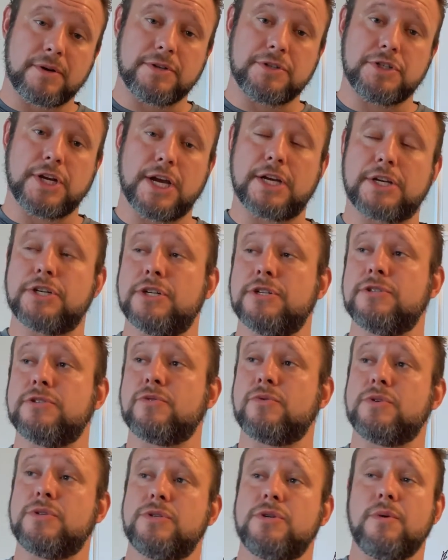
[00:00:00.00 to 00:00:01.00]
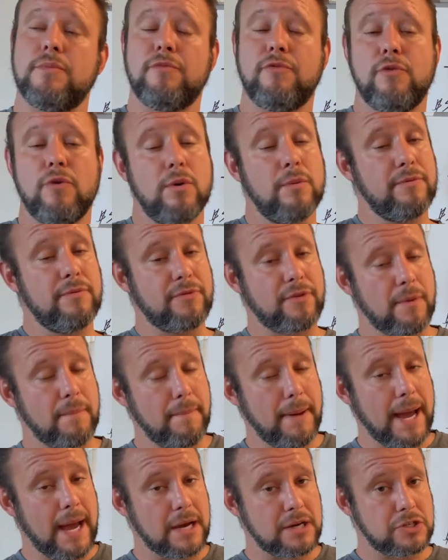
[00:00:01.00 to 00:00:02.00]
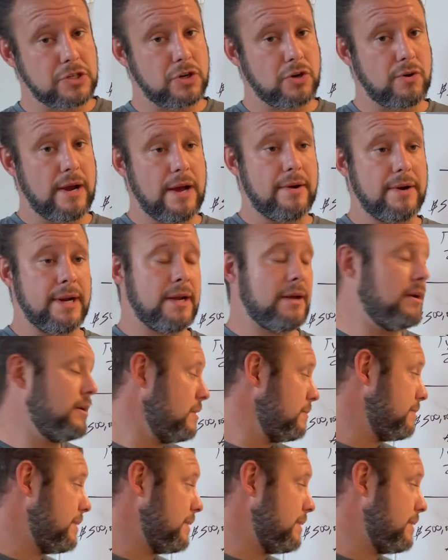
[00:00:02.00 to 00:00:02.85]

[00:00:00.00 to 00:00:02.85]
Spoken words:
injections or some form of compaction grouting.